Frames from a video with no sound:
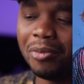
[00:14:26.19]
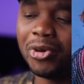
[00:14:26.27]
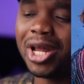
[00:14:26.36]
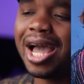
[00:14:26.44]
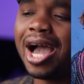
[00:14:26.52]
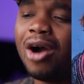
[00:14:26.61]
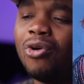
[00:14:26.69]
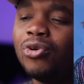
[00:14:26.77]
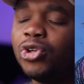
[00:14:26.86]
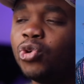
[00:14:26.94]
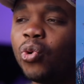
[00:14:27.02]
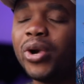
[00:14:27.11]
But how
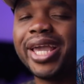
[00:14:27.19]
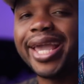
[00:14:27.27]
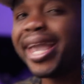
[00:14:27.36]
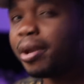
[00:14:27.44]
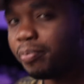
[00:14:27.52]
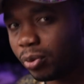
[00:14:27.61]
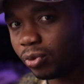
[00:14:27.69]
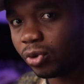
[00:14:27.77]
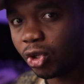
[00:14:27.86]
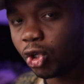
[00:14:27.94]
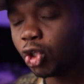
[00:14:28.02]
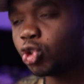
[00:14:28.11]
you're able
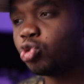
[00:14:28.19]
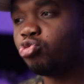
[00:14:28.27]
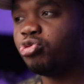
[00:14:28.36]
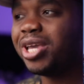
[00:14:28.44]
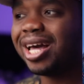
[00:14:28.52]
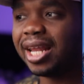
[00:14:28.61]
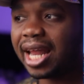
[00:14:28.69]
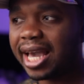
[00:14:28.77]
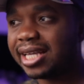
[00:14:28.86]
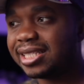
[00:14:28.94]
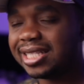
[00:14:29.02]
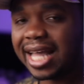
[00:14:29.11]
to
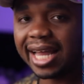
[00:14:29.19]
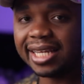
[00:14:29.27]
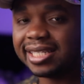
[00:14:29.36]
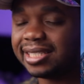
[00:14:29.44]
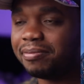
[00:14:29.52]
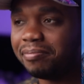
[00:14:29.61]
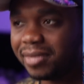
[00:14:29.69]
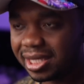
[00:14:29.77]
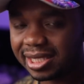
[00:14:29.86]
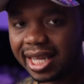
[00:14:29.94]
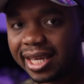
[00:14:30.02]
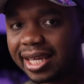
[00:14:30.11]
realize that is a
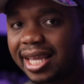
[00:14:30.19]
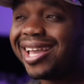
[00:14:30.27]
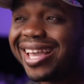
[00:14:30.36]
mistake